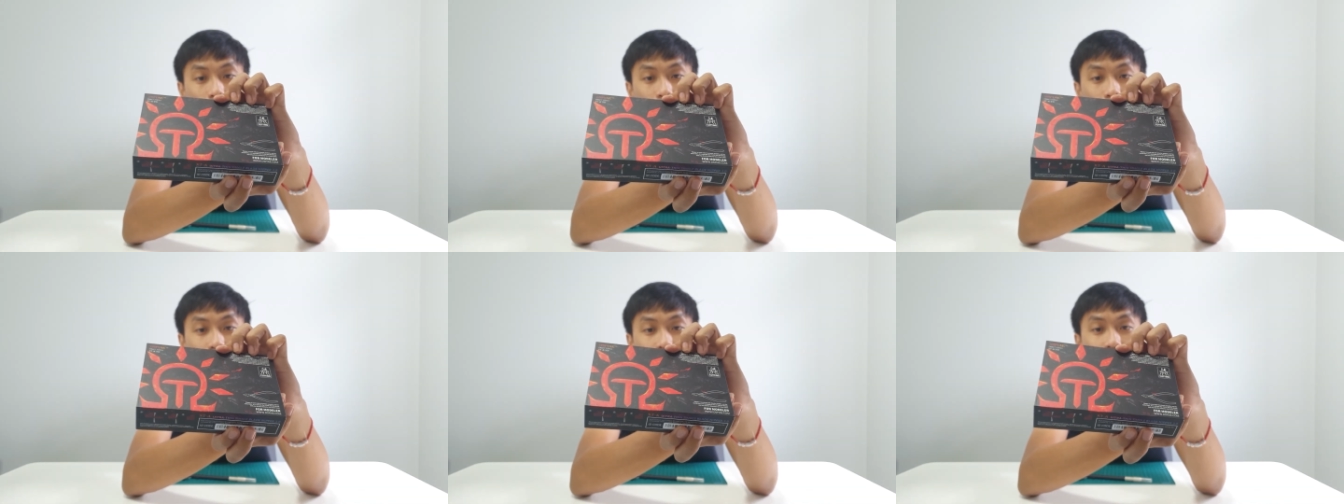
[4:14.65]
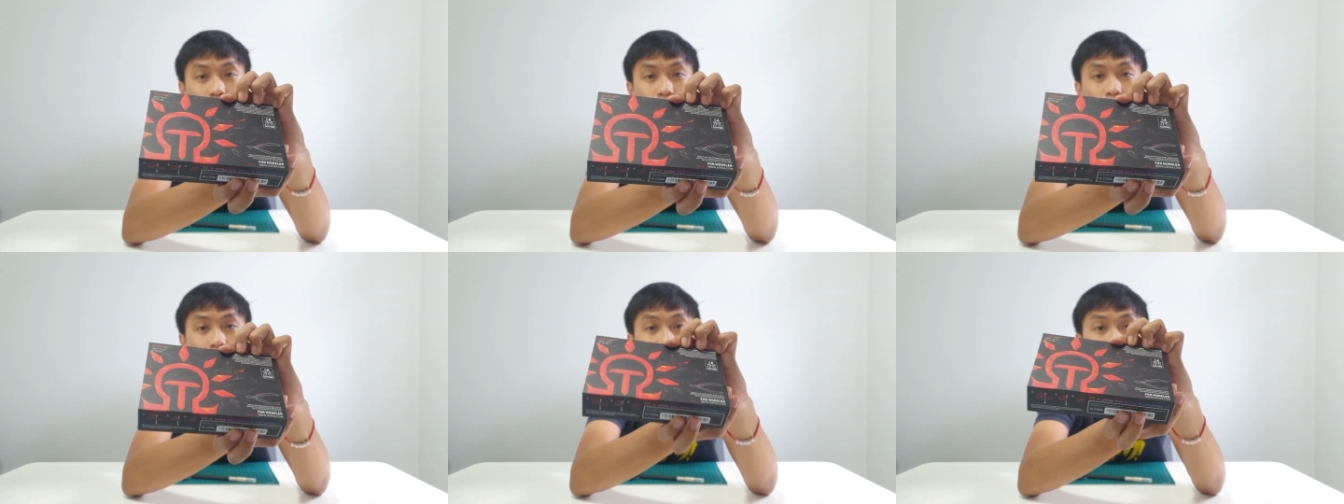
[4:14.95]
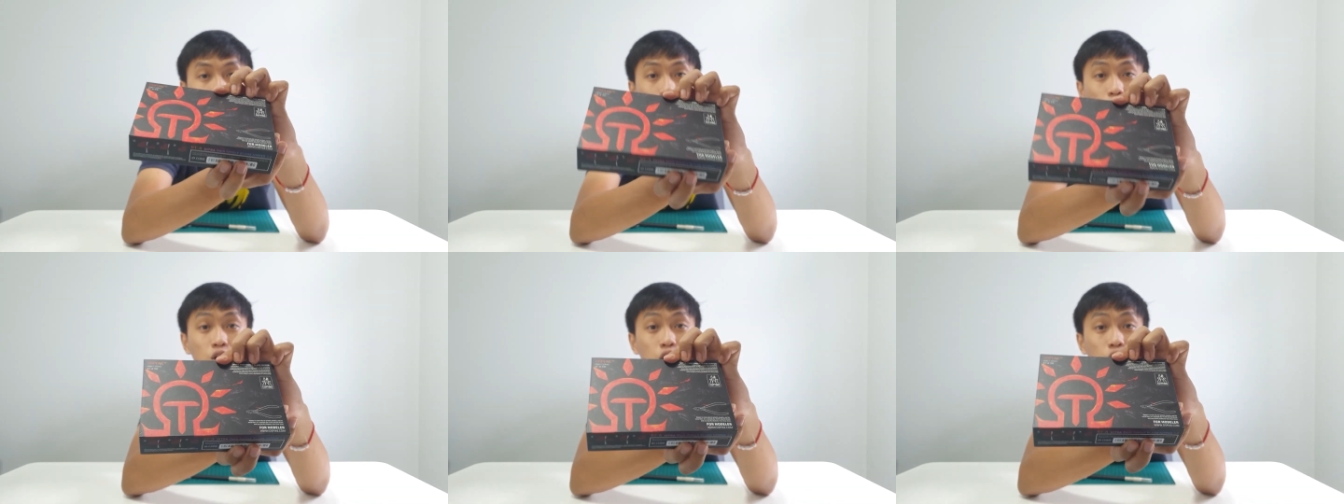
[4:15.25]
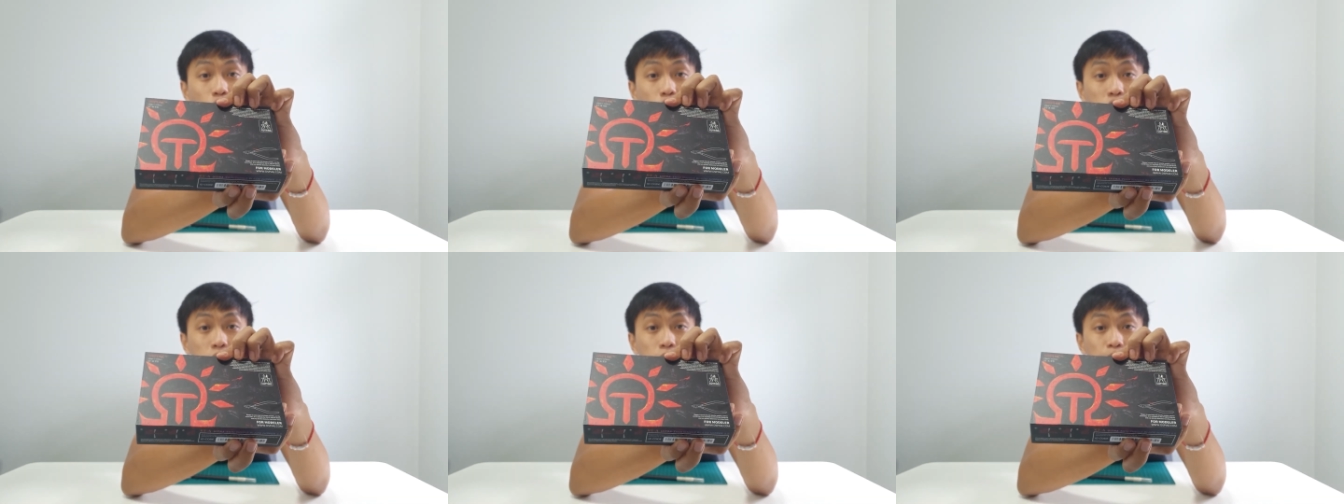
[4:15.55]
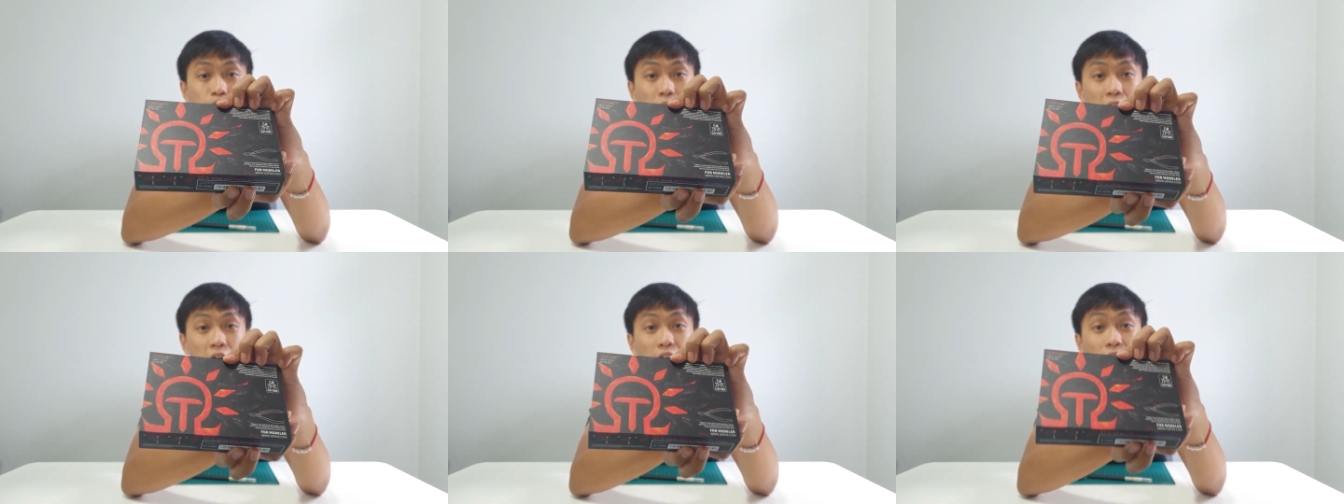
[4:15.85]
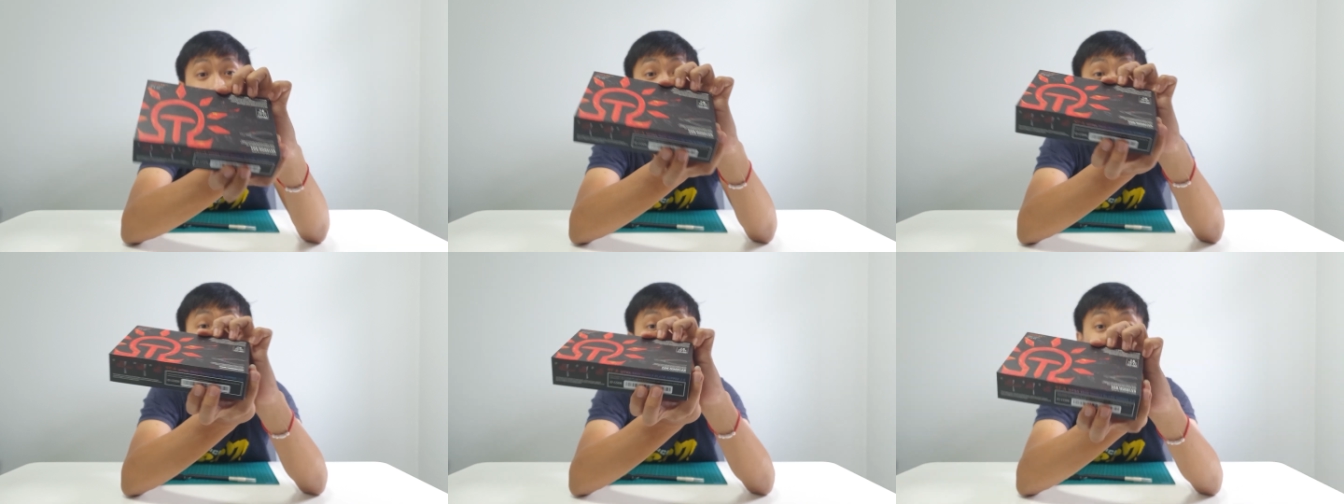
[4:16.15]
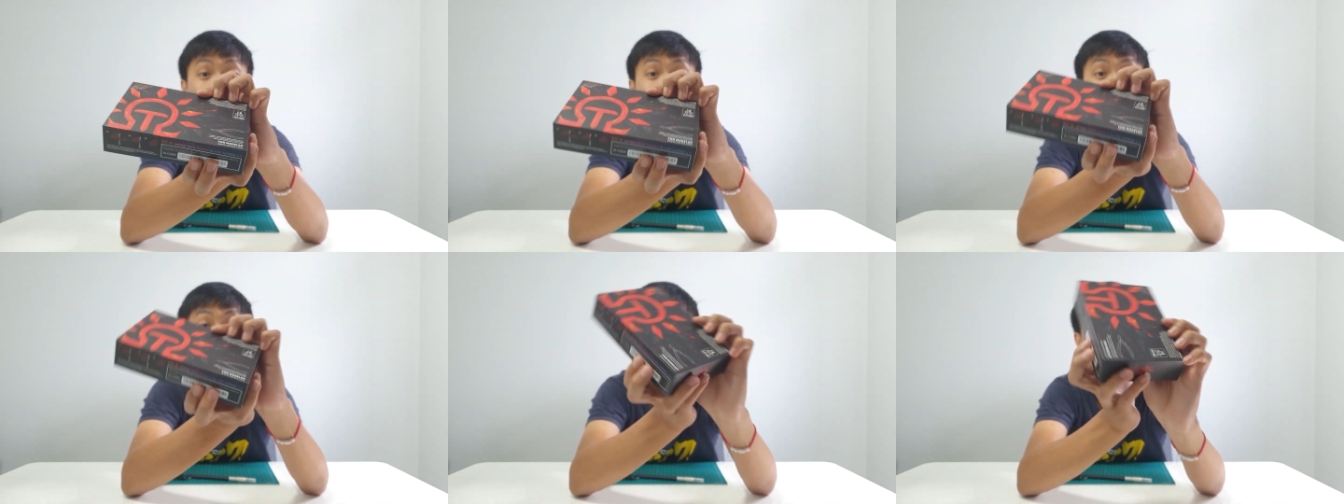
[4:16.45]
or is being produced by a
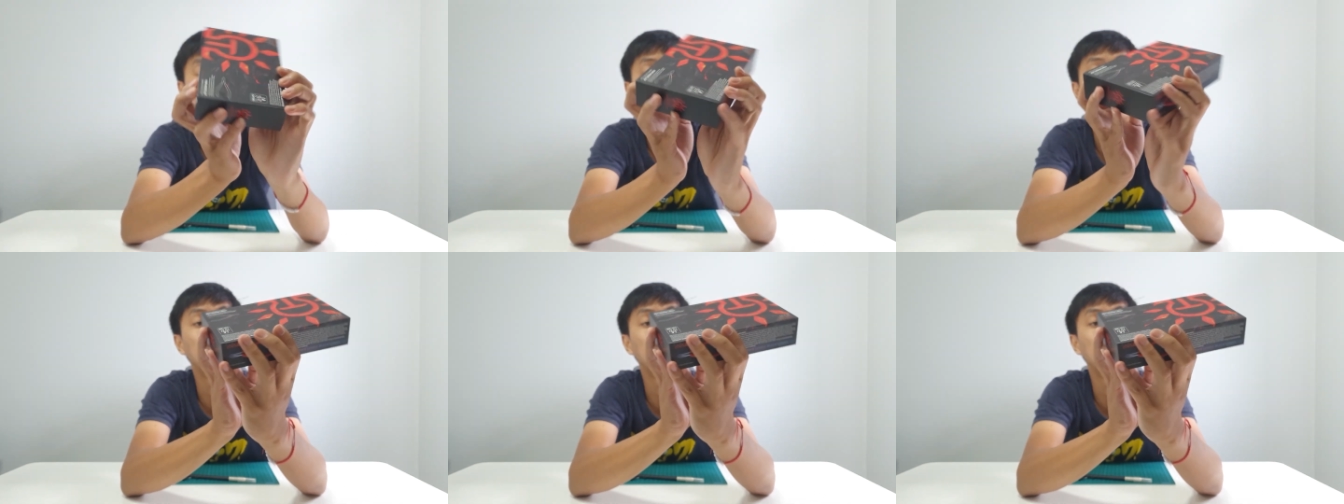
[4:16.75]
counterfeit